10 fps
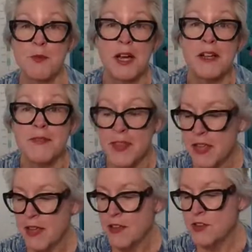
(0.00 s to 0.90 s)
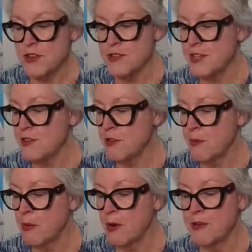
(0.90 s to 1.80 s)
Well, you're using your
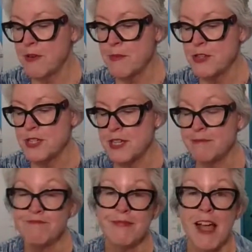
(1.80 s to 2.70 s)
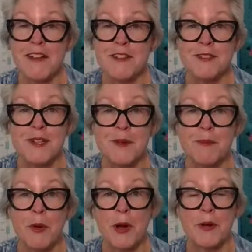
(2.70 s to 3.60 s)
embroidery machine? I'd use an
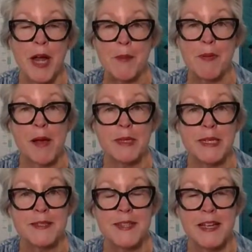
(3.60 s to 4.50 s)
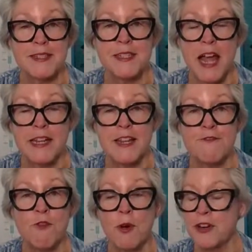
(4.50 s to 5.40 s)
embroidery, probably a size
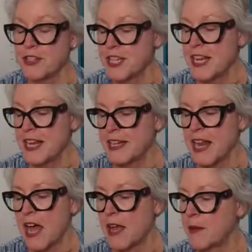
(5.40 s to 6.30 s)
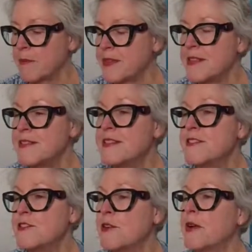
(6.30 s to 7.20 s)
90-14, since
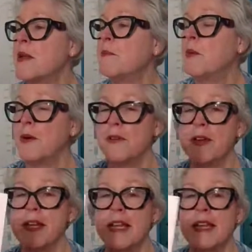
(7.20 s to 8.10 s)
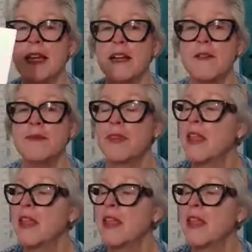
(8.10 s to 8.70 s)
it's your embroidery needle.